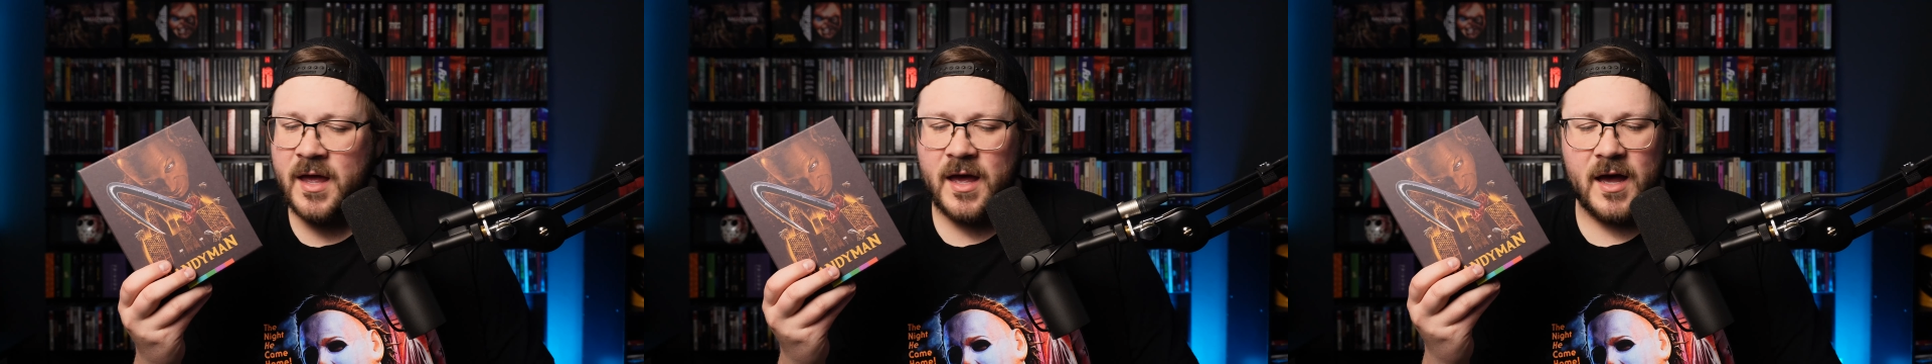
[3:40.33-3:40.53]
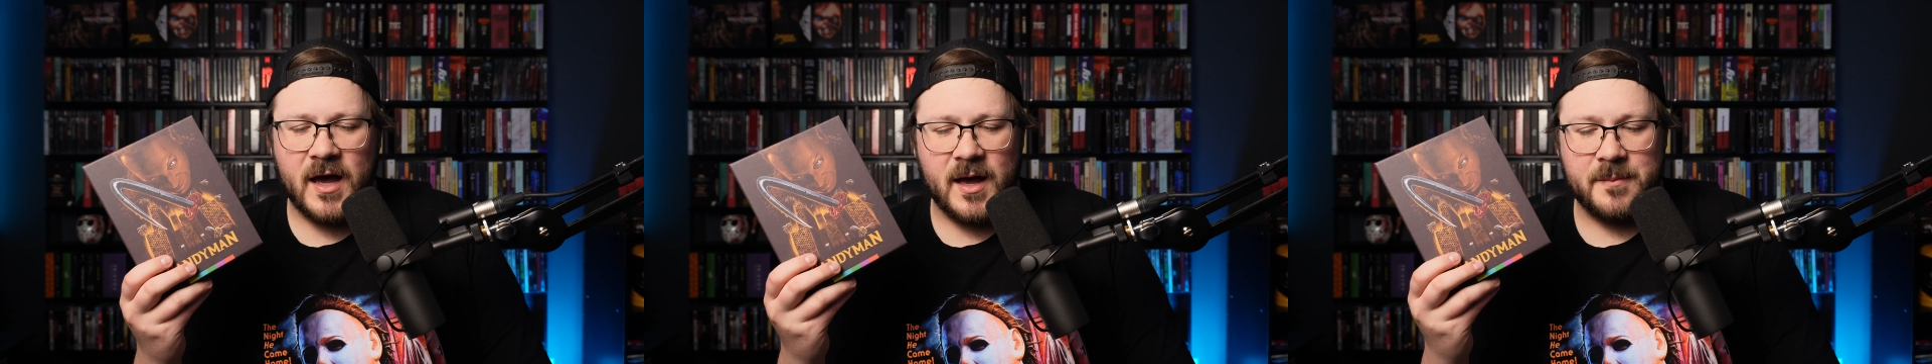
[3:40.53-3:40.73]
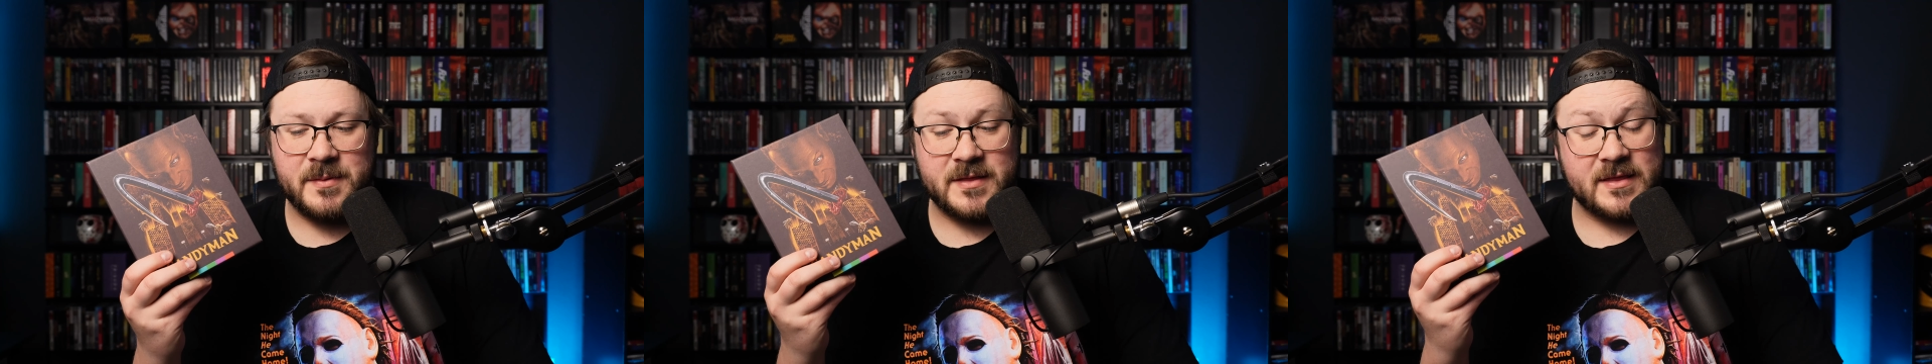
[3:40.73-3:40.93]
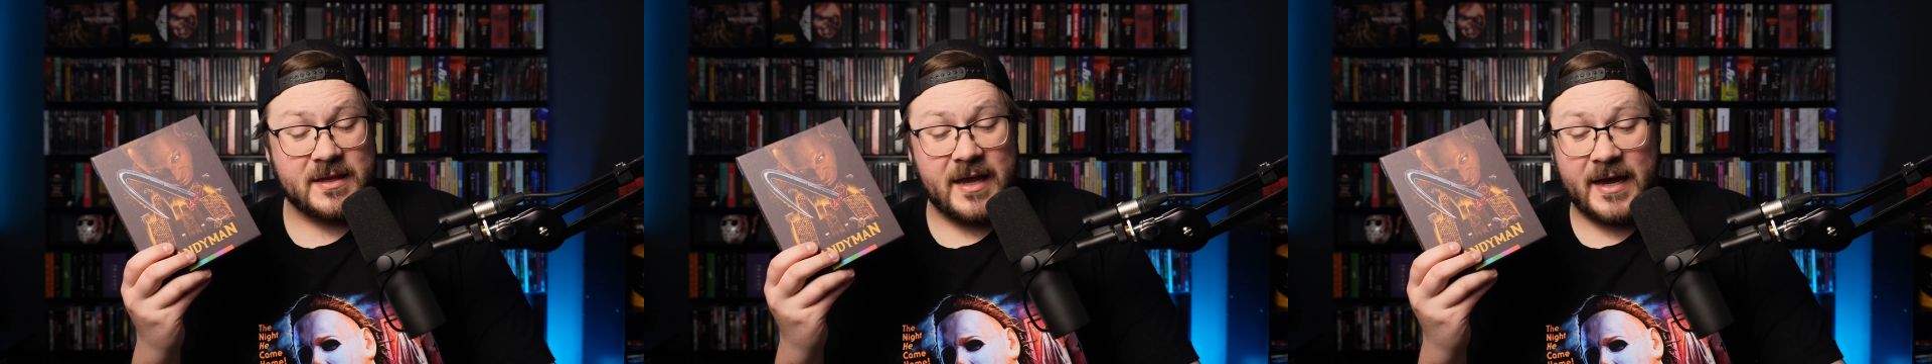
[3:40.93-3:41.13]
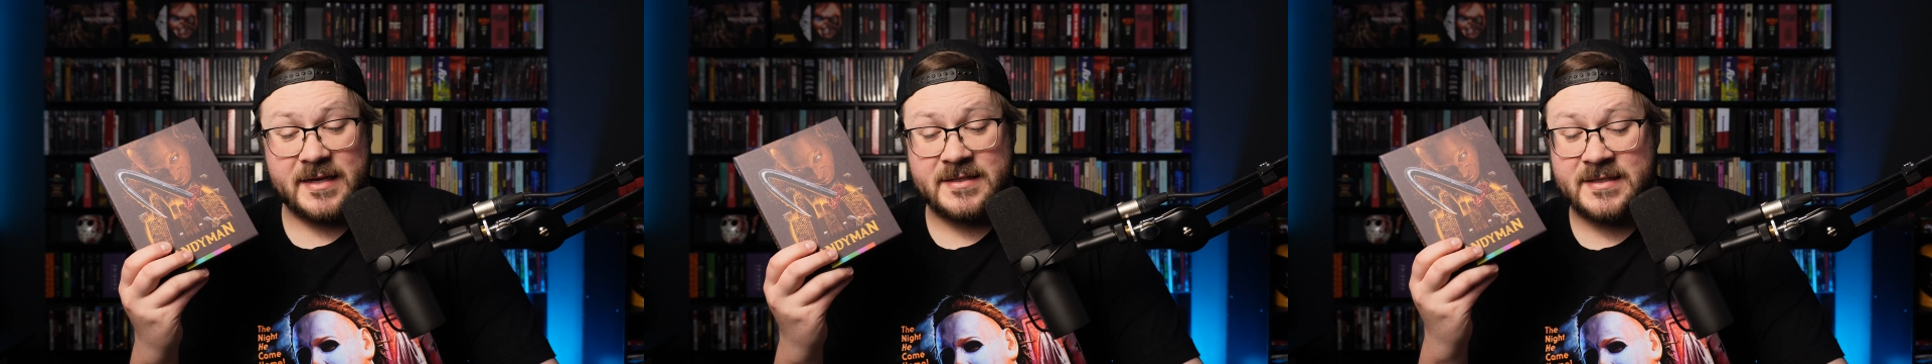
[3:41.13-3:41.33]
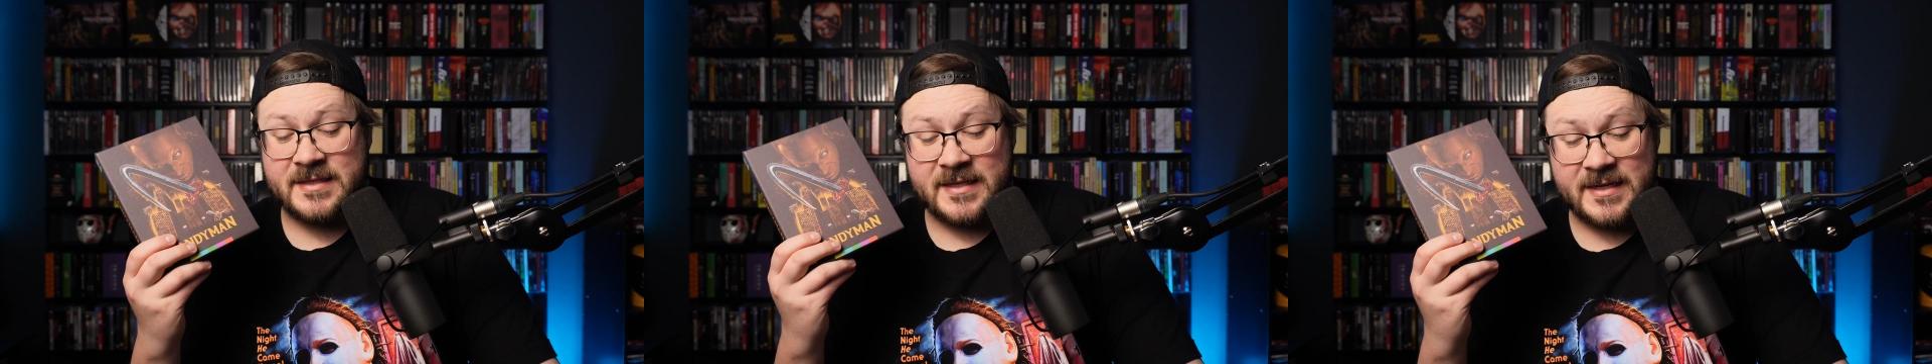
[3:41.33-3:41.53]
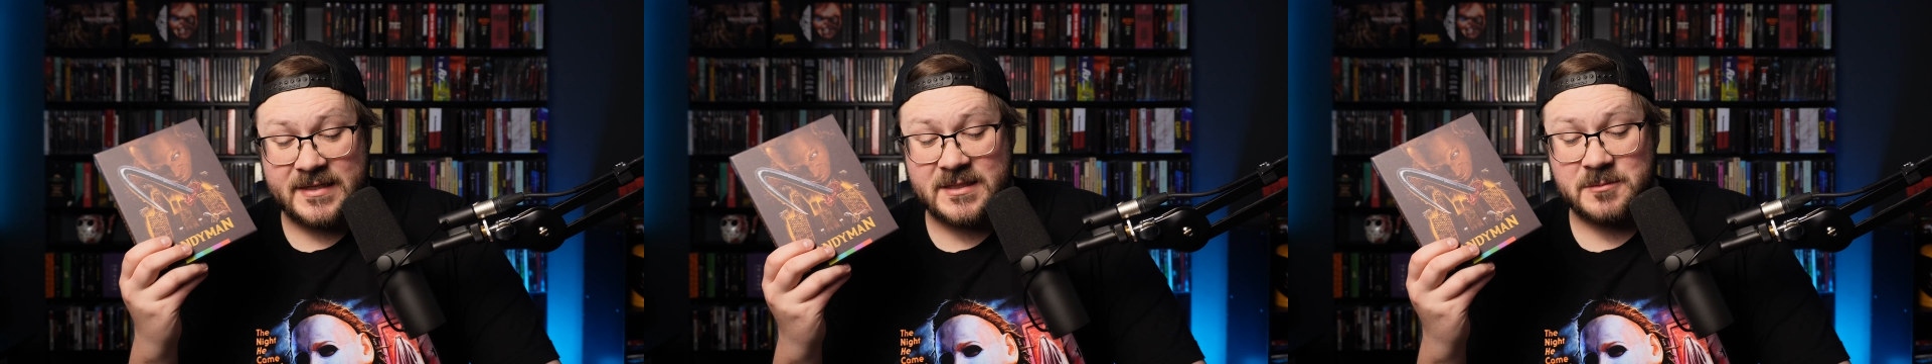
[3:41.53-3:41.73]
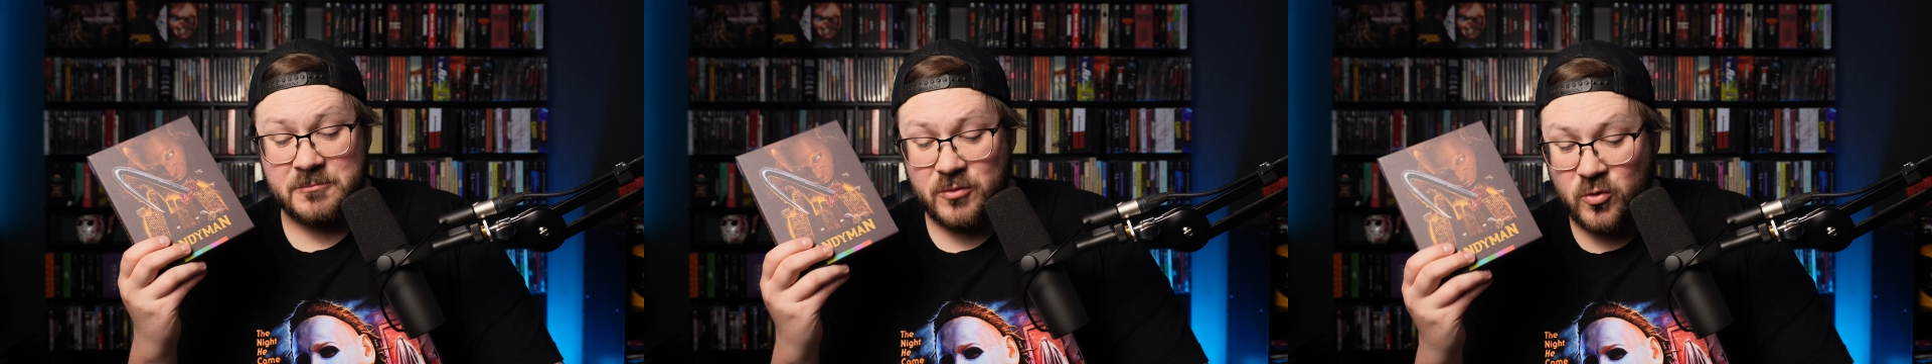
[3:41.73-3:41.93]
But guys,
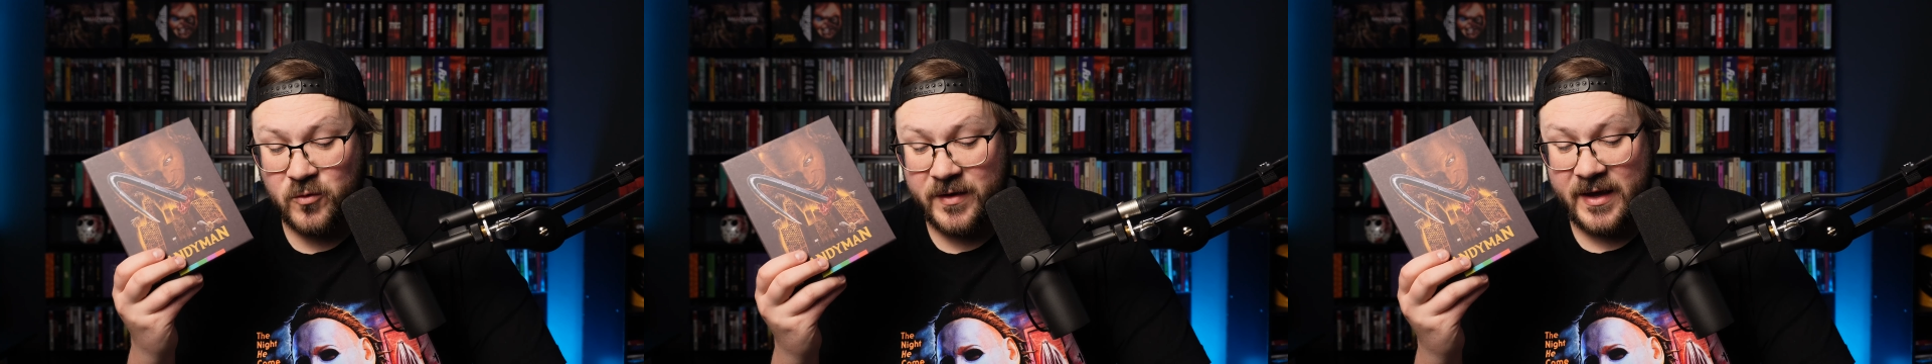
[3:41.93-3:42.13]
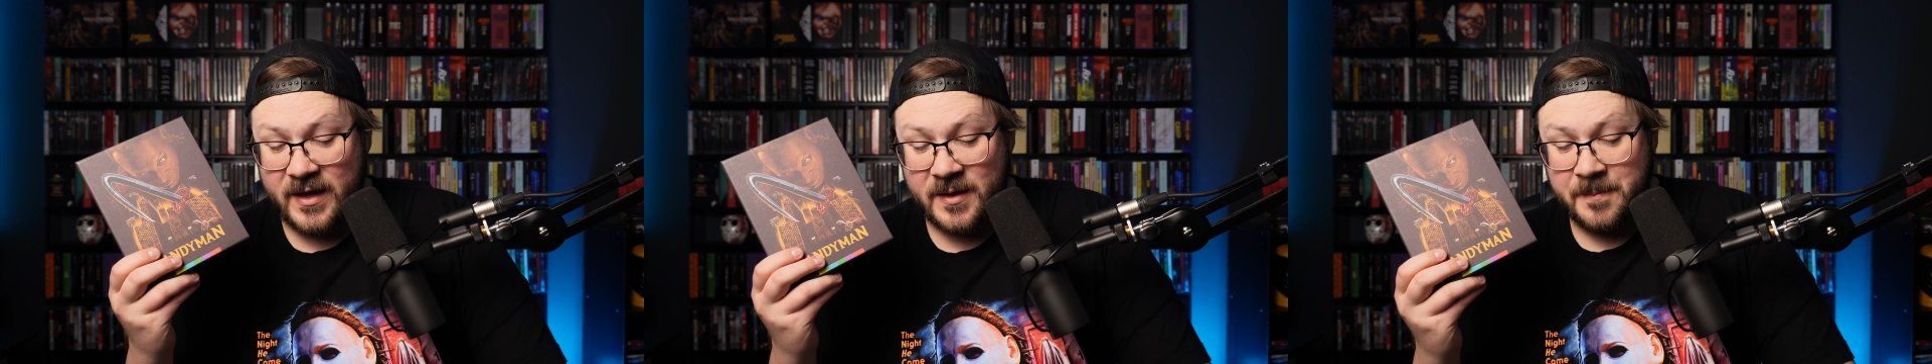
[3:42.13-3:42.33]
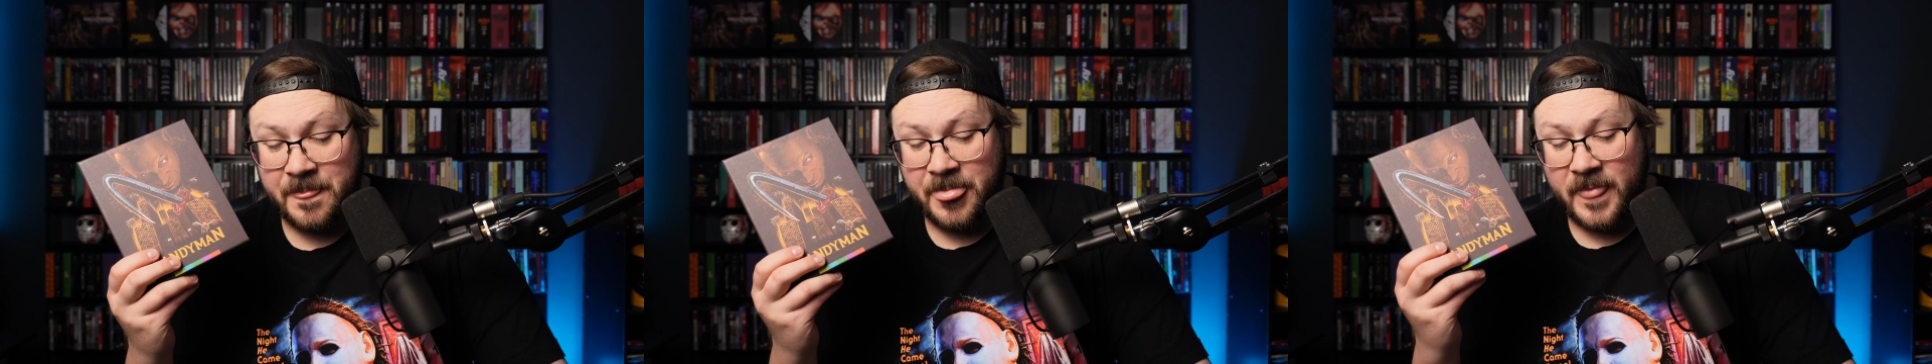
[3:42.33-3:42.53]
this movie,